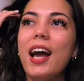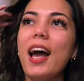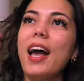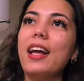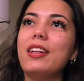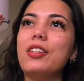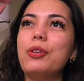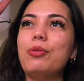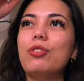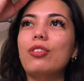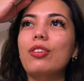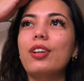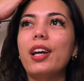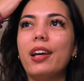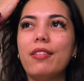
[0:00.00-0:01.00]
And
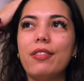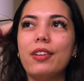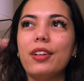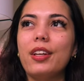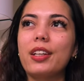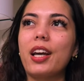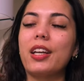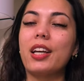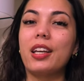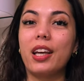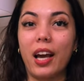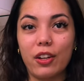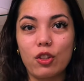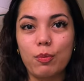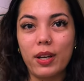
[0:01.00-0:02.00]
usually I feel like I can
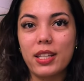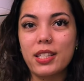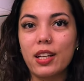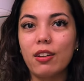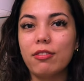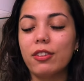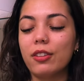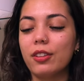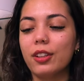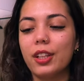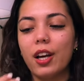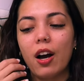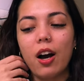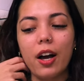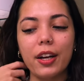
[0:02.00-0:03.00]
catch myself
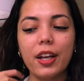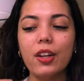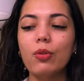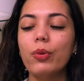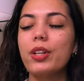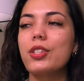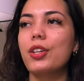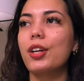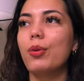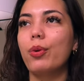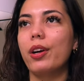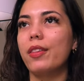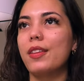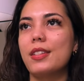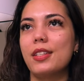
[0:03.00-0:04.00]
early on in winter
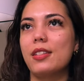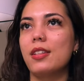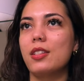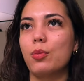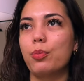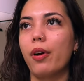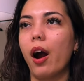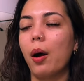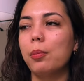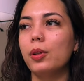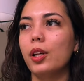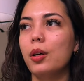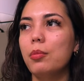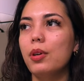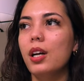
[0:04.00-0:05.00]
where this isn't a
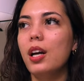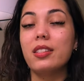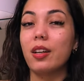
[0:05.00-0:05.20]
problem.